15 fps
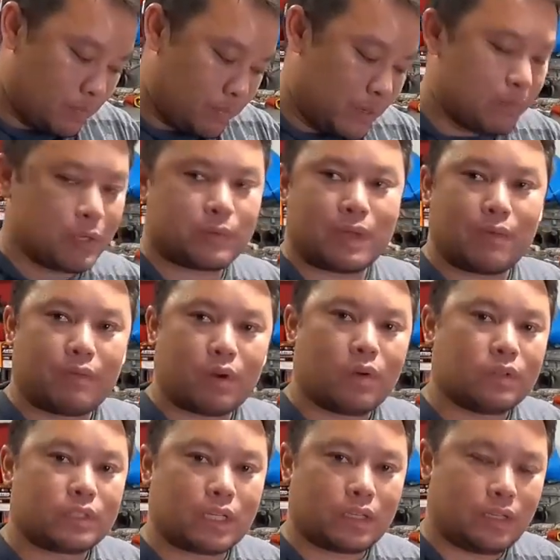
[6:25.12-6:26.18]
pretty much we have our
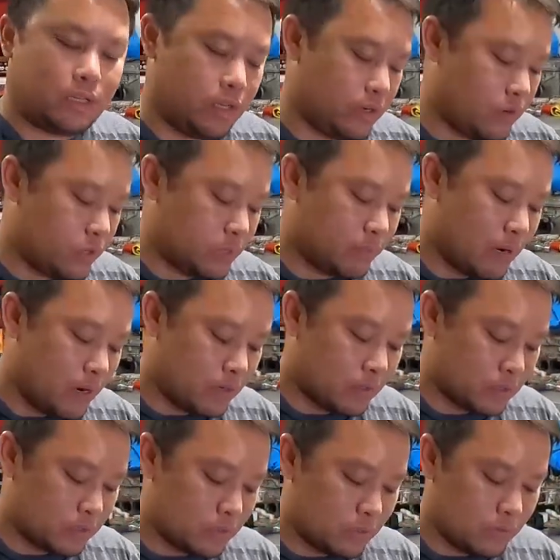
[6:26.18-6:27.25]
own technique here,
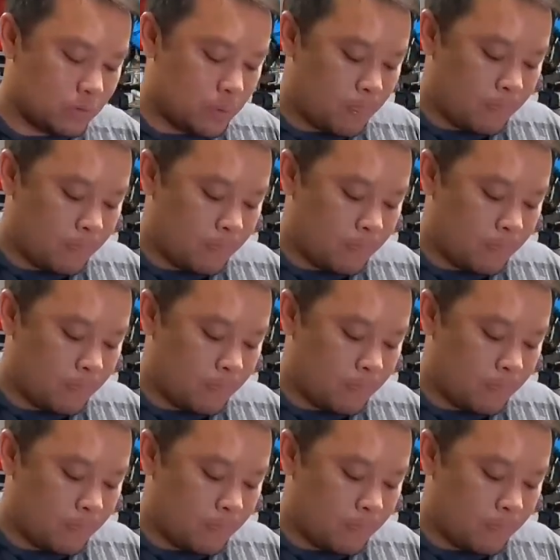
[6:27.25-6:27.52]
horsepower. So